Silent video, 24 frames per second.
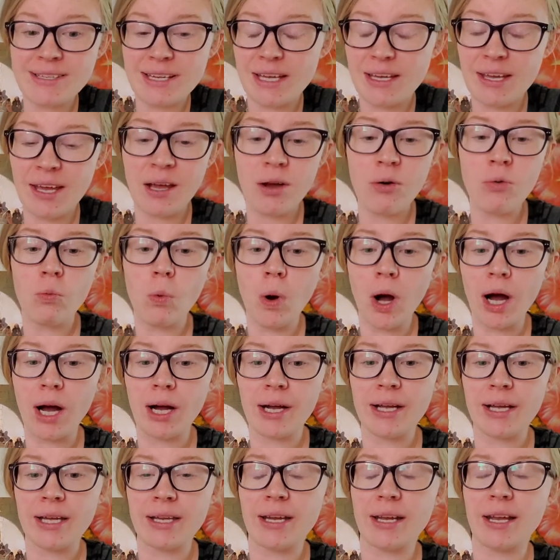I can't
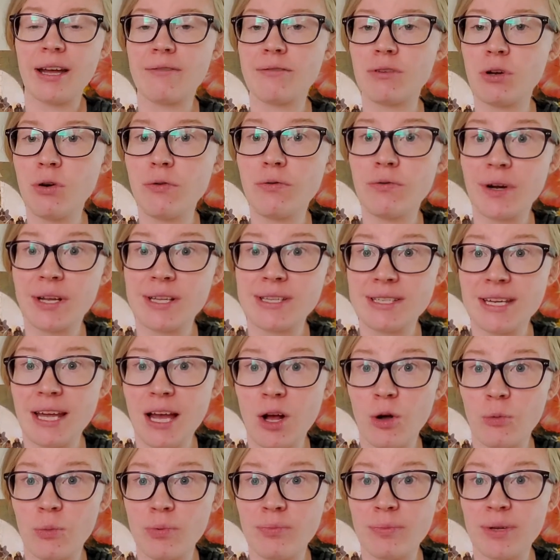walk and I have no friends to
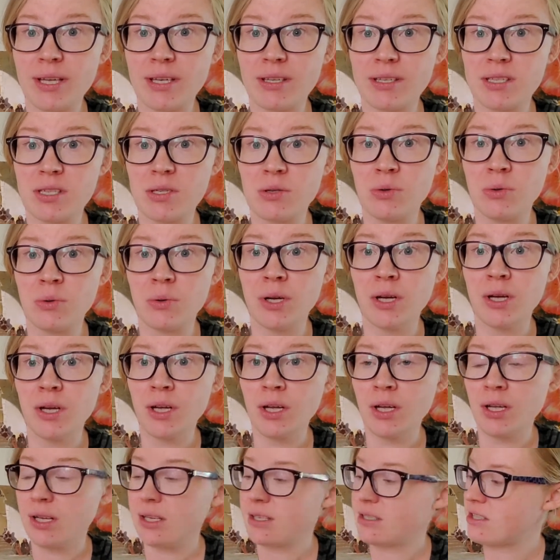help me into,
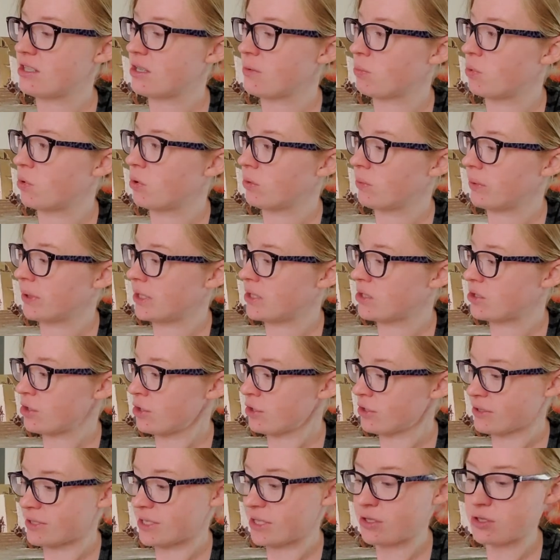into the pool when it
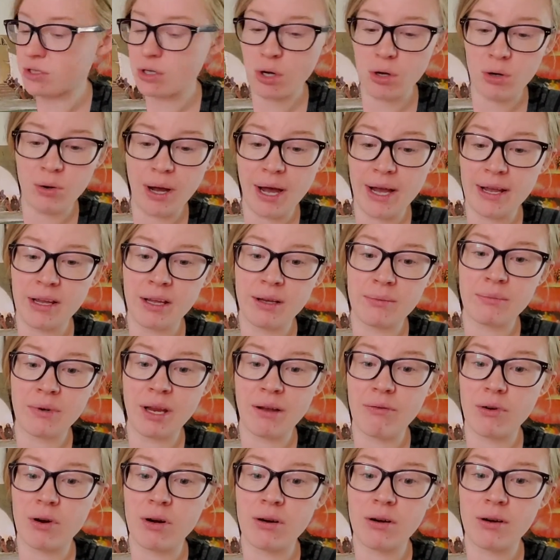stirs. So I am
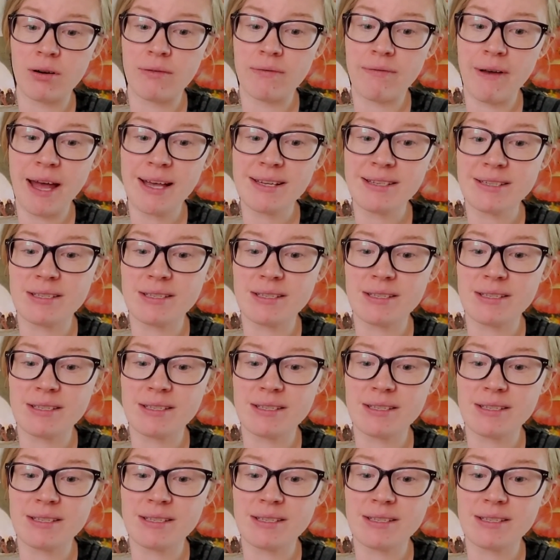never fast